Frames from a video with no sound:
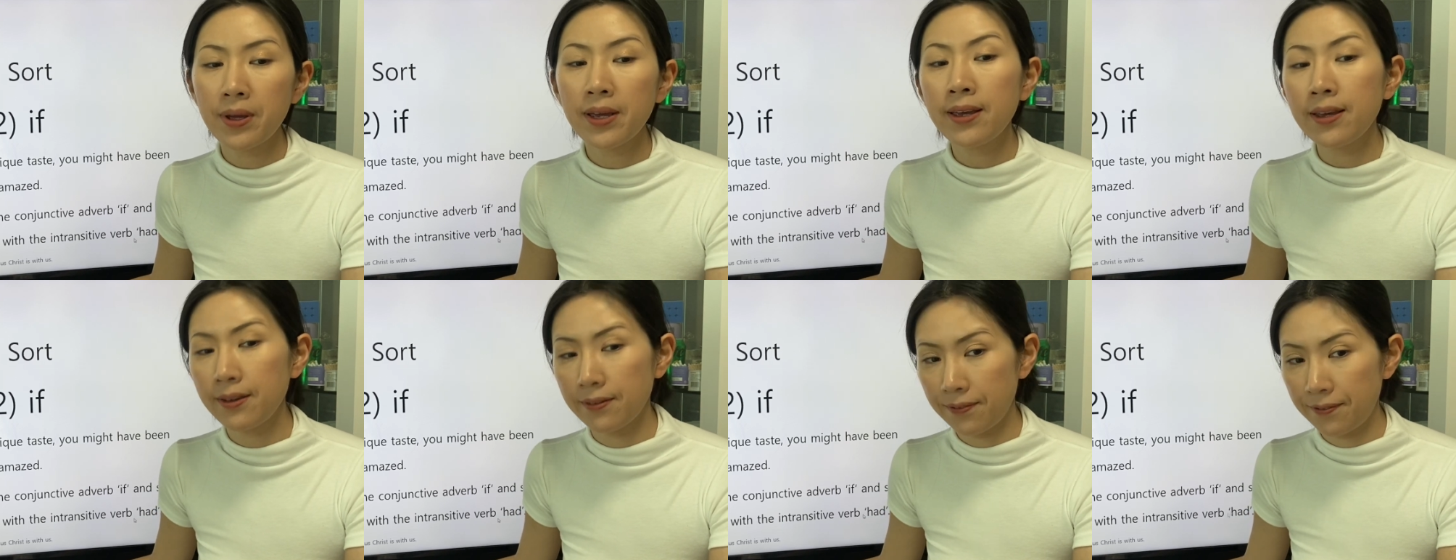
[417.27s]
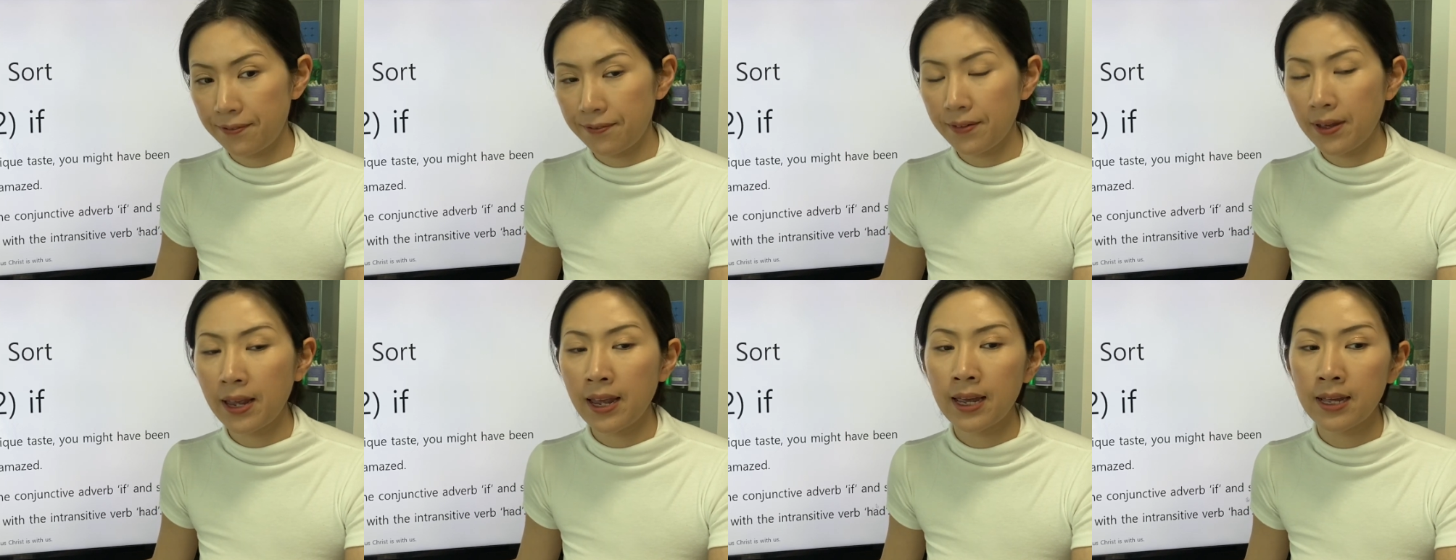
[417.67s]
if
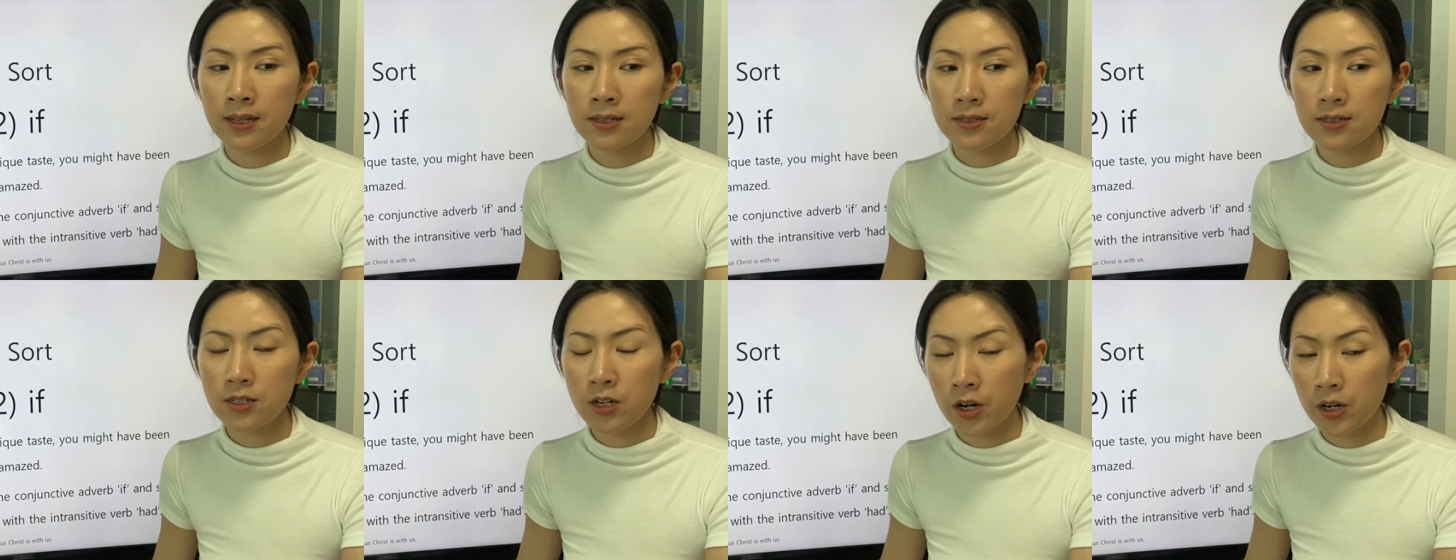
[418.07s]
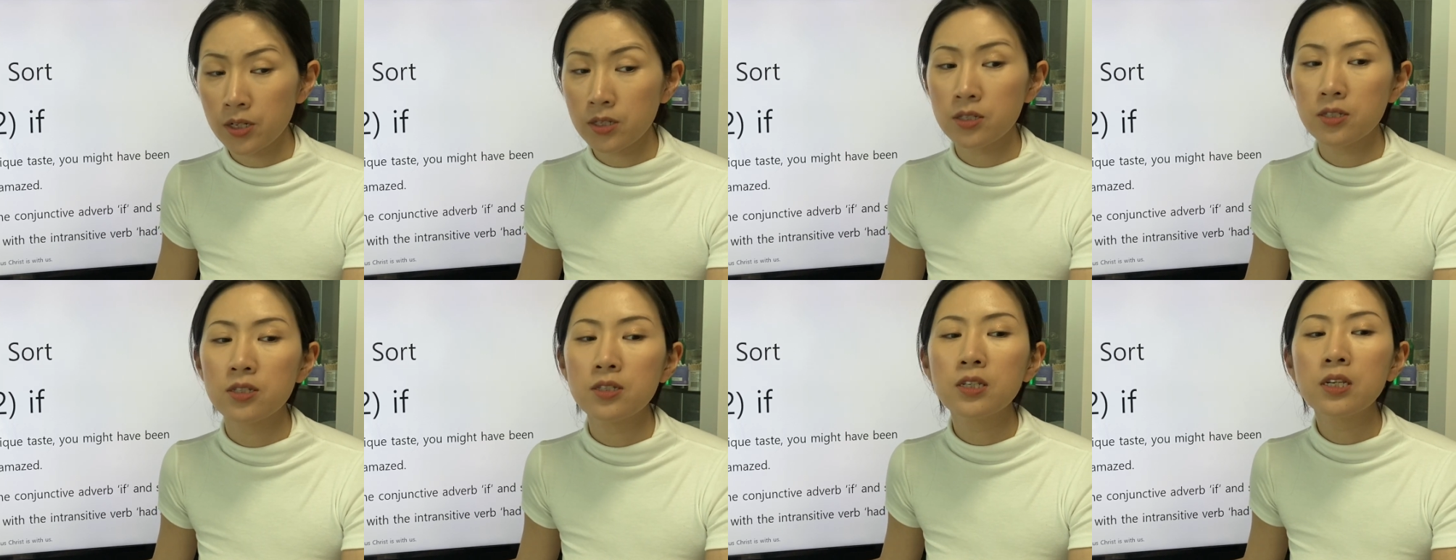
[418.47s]
and
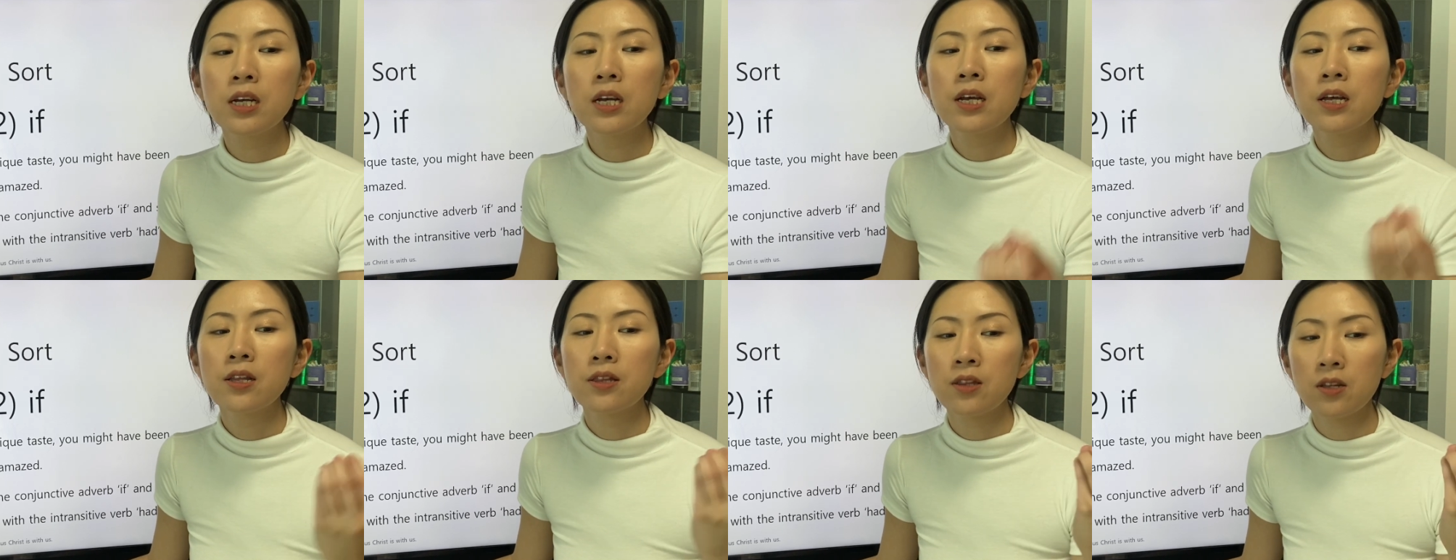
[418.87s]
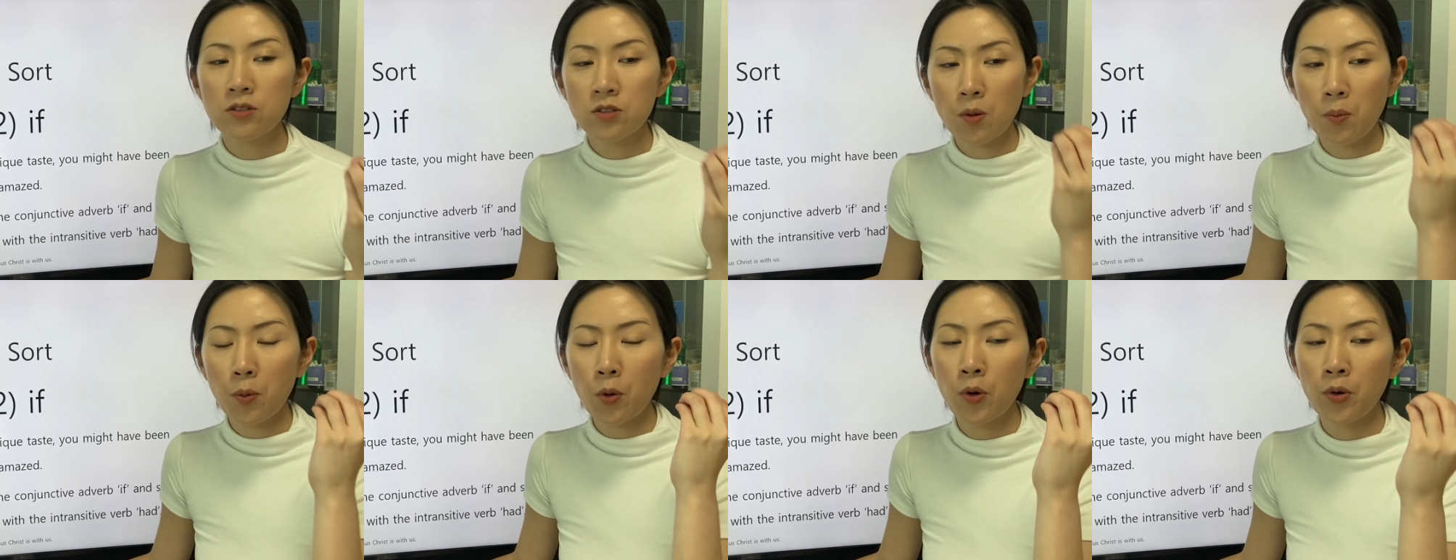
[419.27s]
starts the
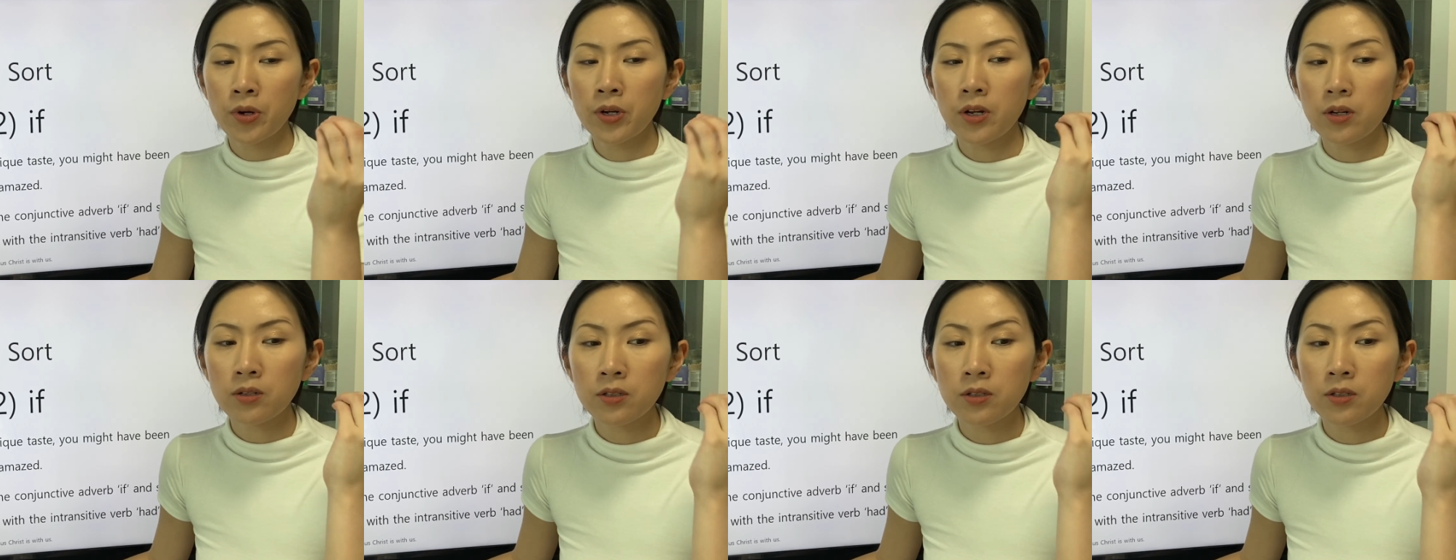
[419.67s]
subordinate